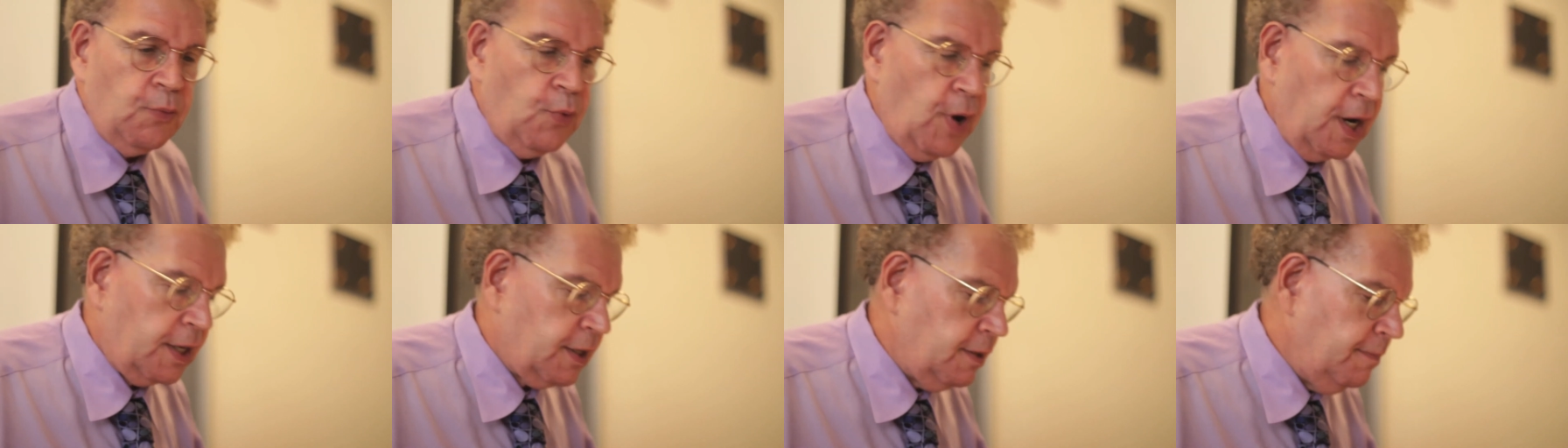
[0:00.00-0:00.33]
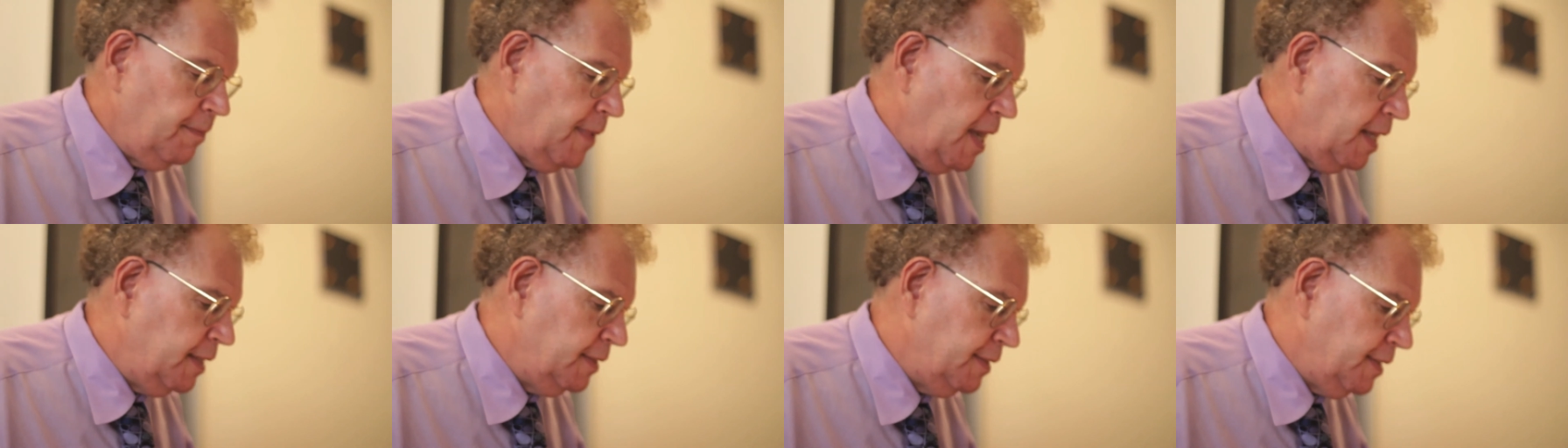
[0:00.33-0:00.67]

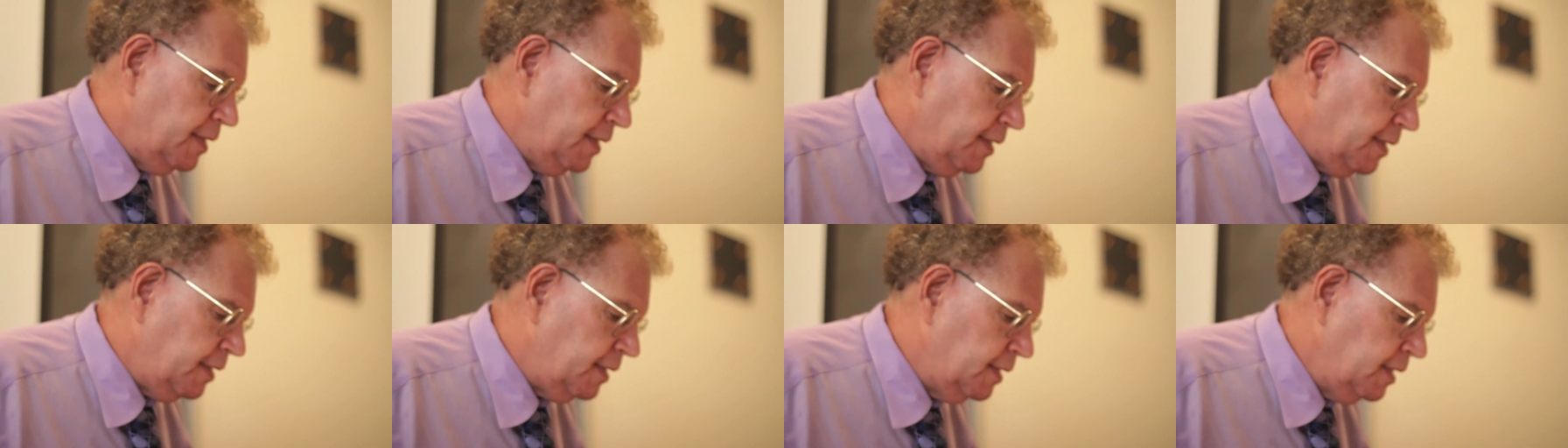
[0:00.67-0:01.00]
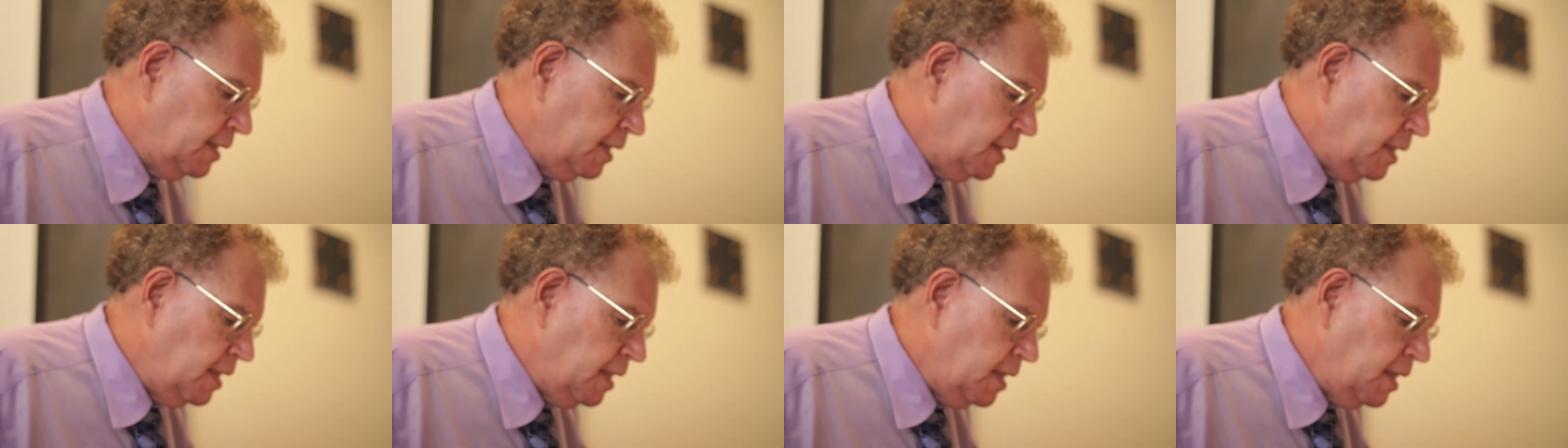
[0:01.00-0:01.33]
recommended
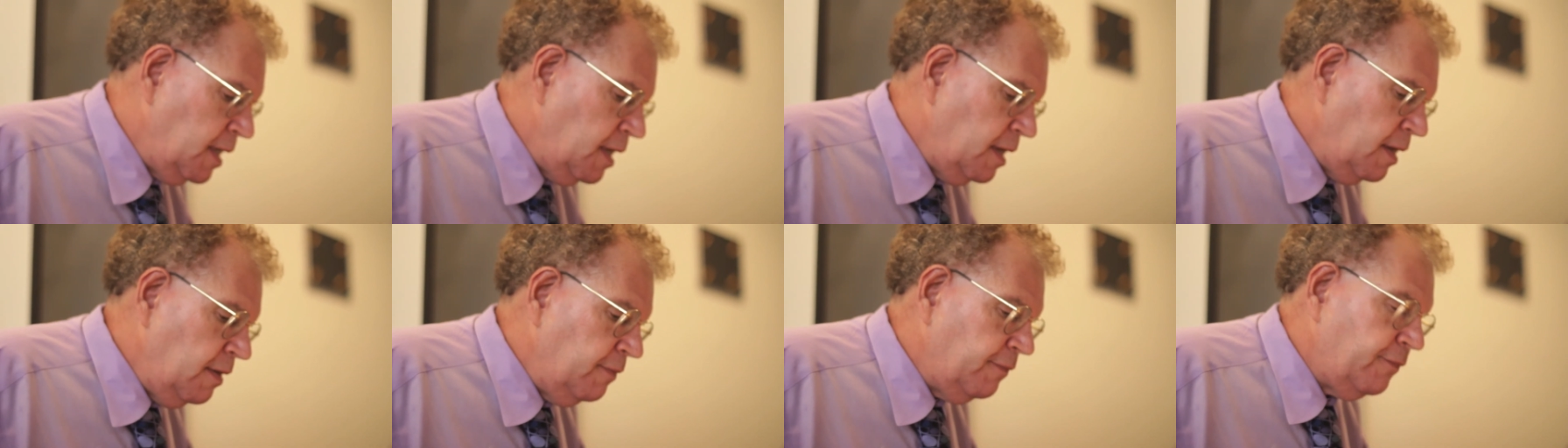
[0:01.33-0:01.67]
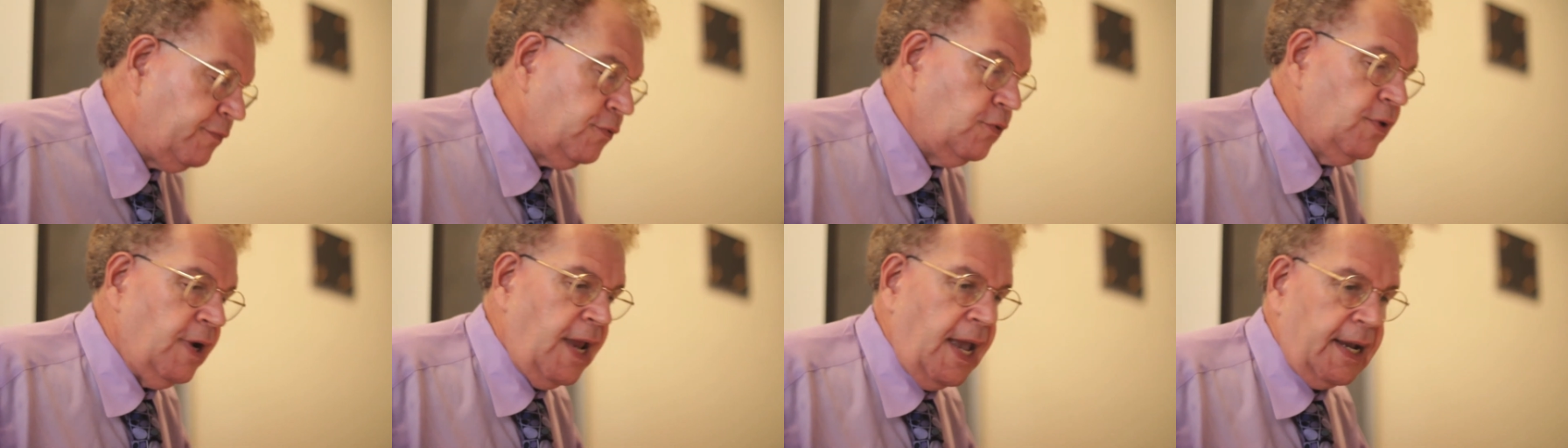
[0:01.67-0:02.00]

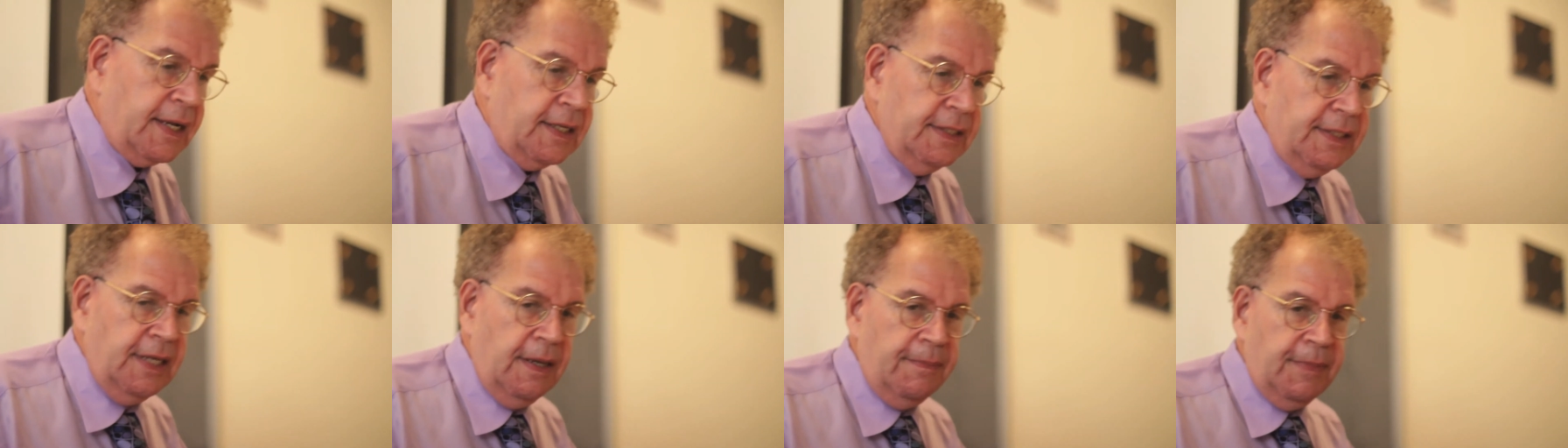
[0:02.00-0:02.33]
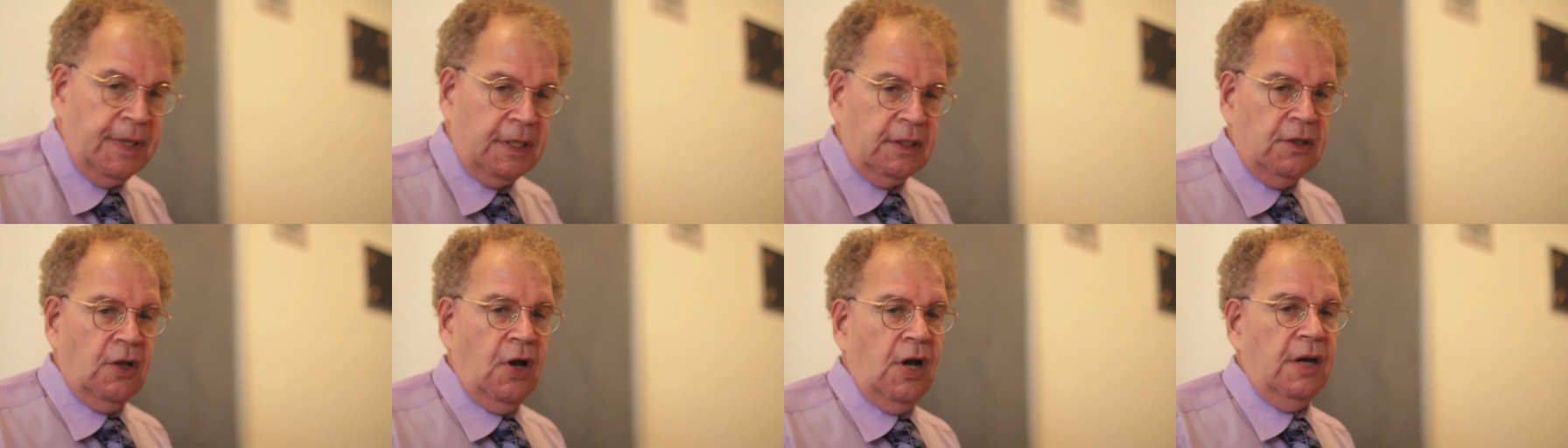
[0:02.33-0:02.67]
for an
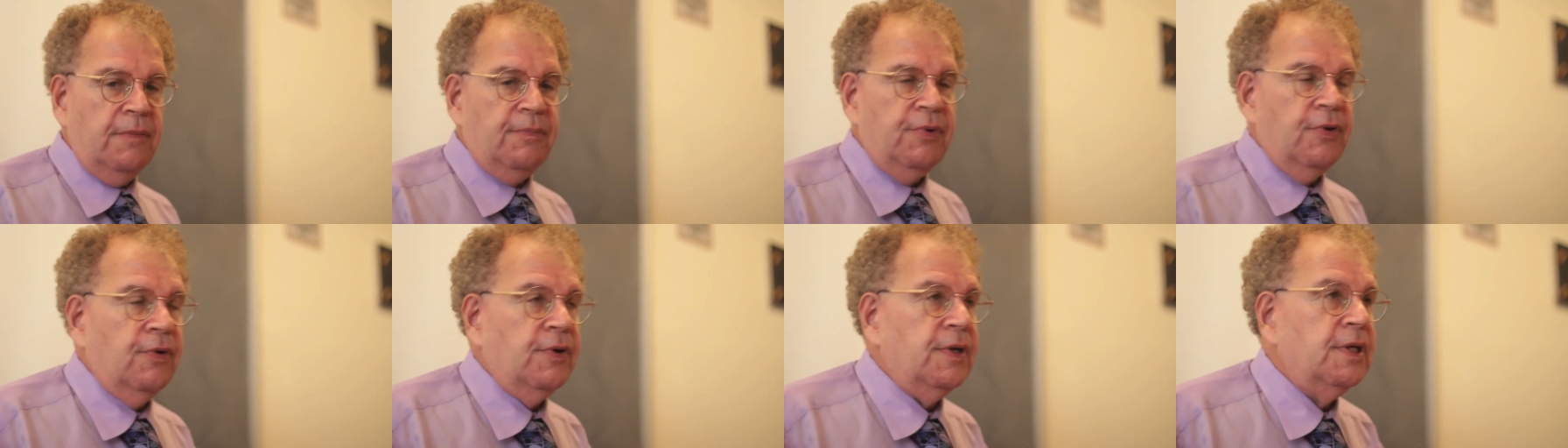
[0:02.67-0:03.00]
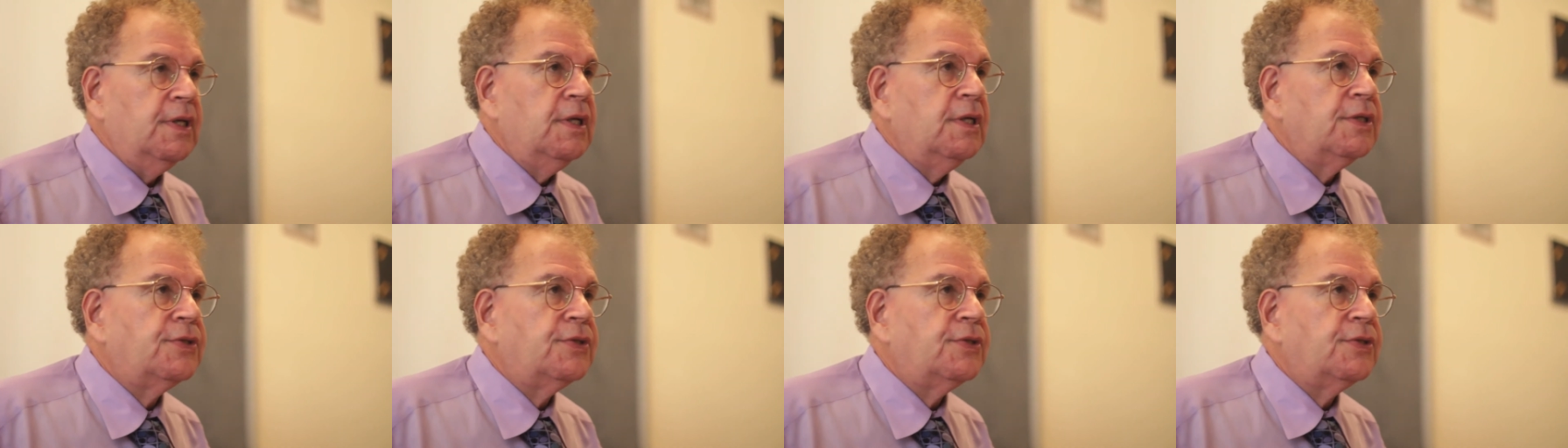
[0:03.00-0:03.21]
academic library.